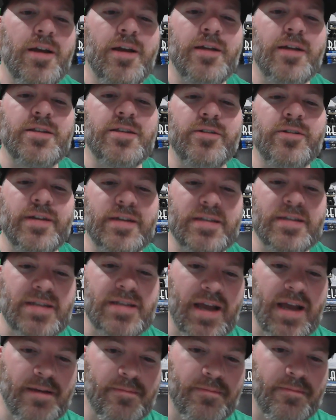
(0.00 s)
Until next
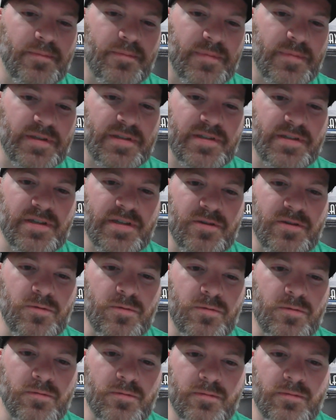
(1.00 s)
time, I'll see
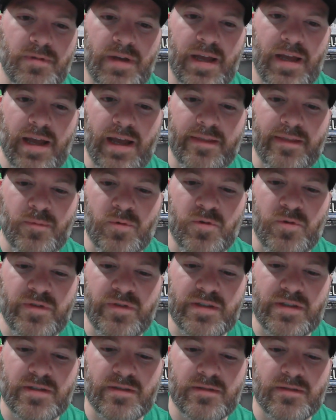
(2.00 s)
you at the
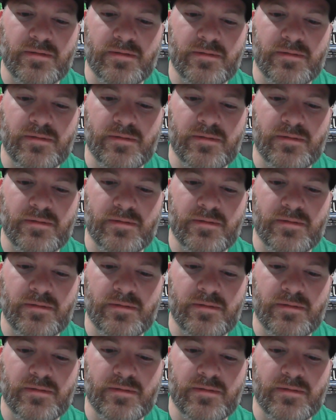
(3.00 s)
movies.